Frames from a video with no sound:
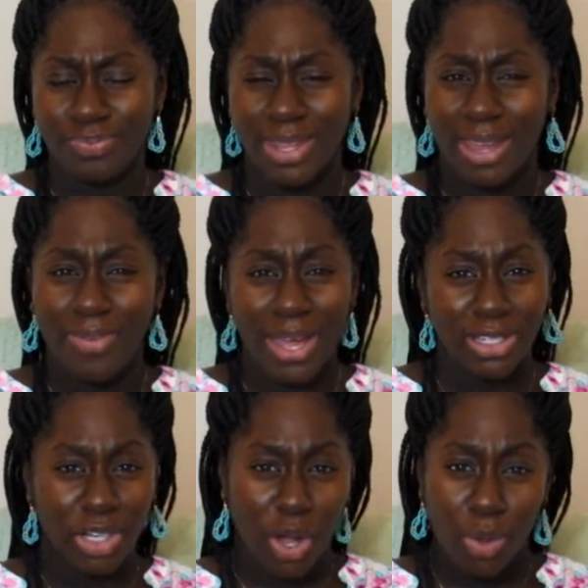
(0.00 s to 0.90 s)
if I
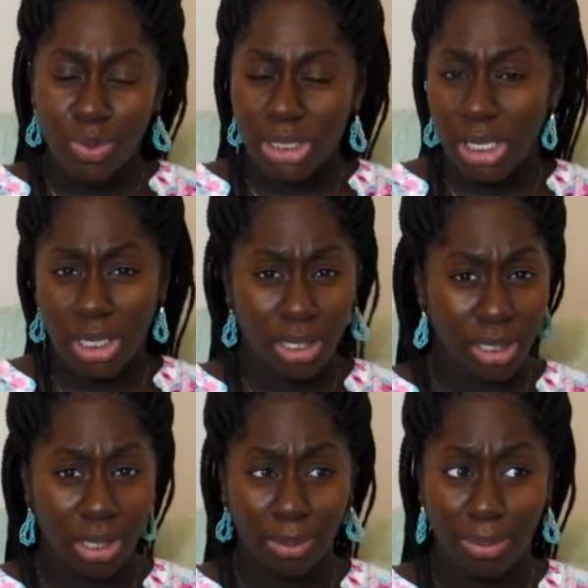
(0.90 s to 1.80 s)
don't
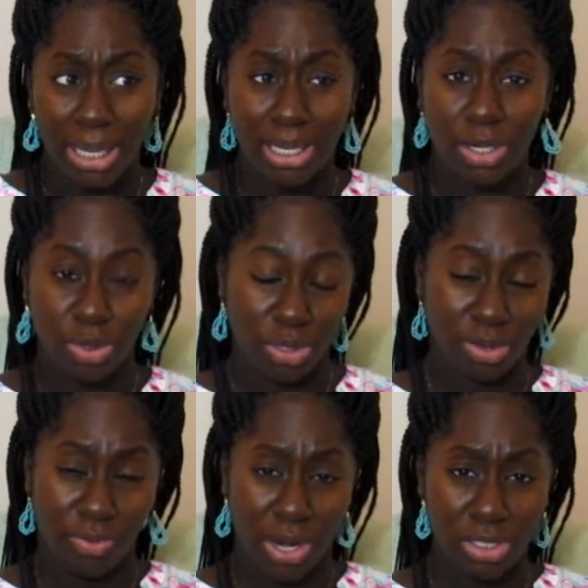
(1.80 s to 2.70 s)
be induced on
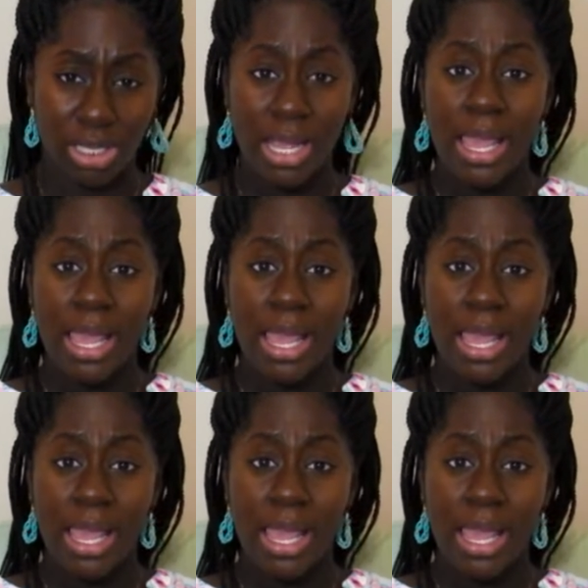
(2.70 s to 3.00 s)
the 1st,